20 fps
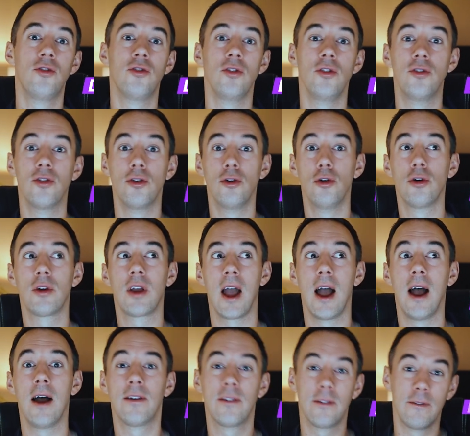to to look
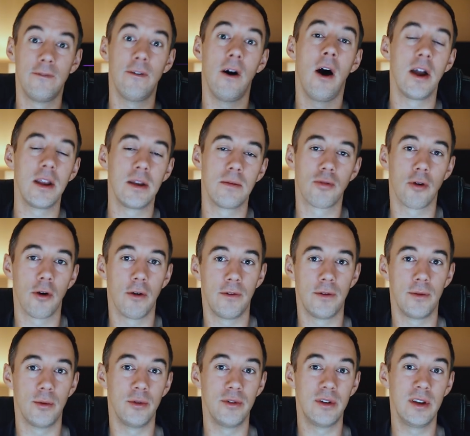at to find
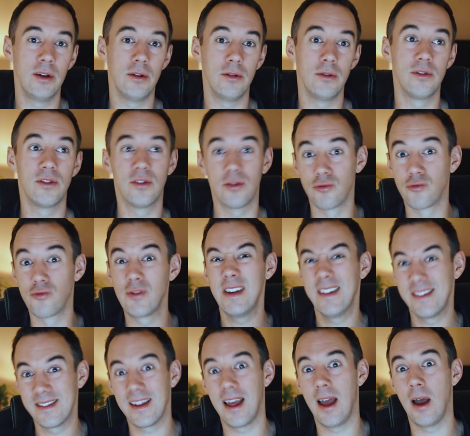profitable deals to
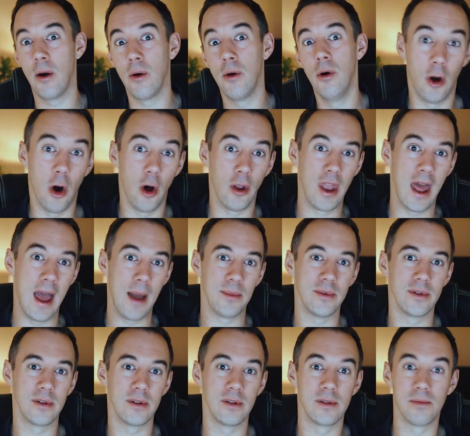resell on
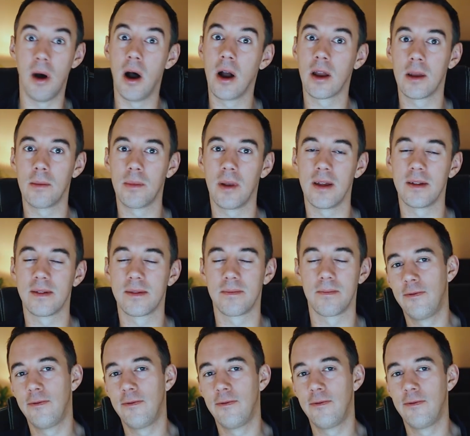Amazon's marketplace.